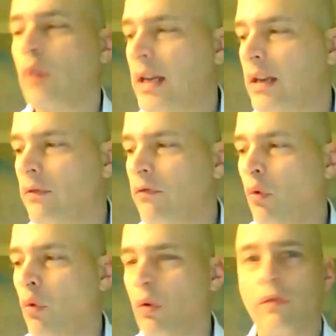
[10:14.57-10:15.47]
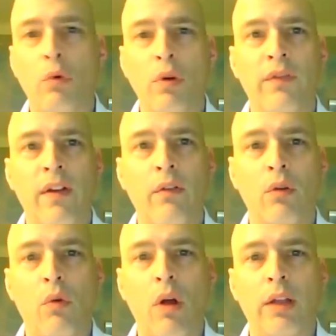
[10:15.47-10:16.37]
rated for
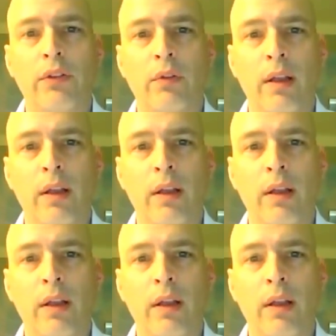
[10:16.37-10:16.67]
4,500 watts,